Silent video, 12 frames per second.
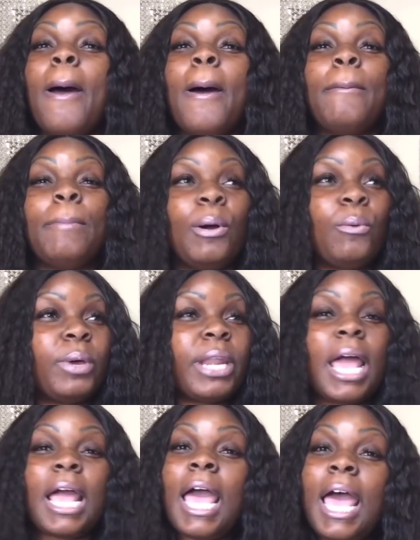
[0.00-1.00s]
But when
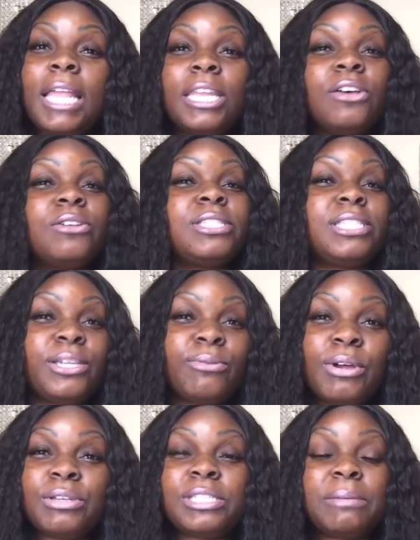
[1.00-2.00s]
I got those
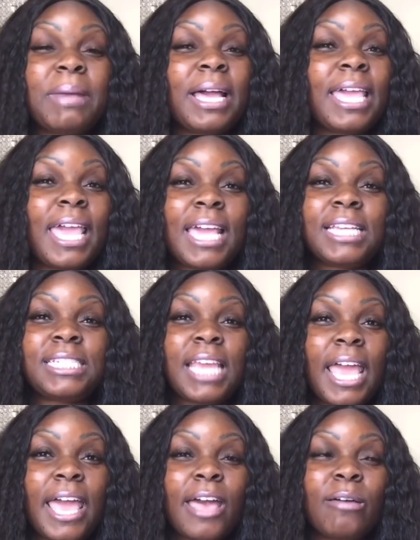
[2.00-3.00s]
zeros in my cash
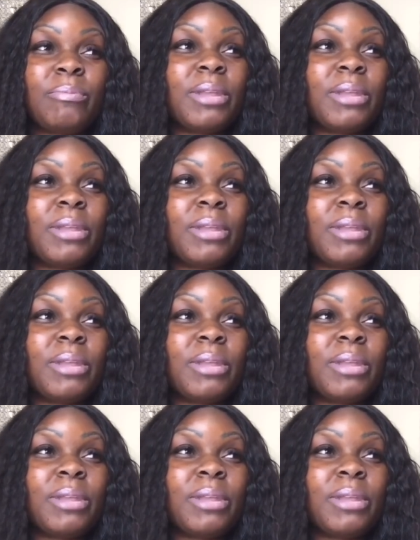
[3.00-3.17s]
app,